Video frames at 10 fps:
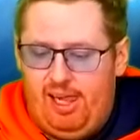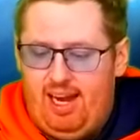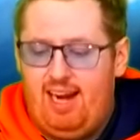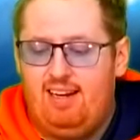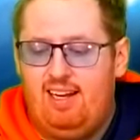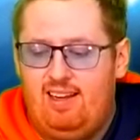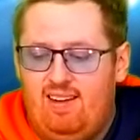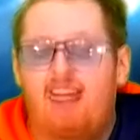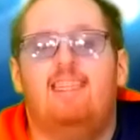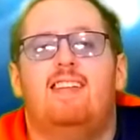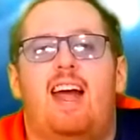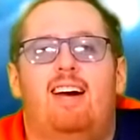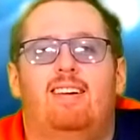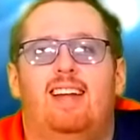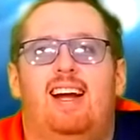and a
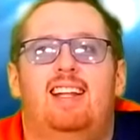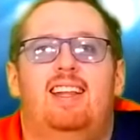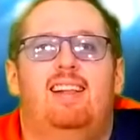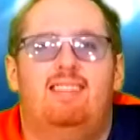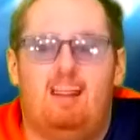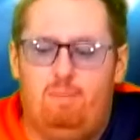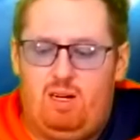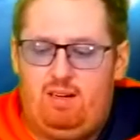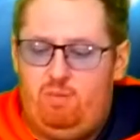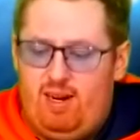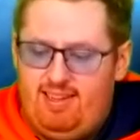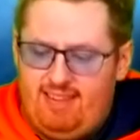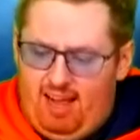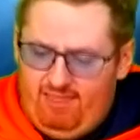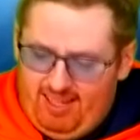touchdown on December
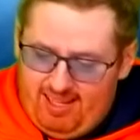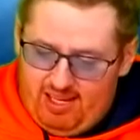27th.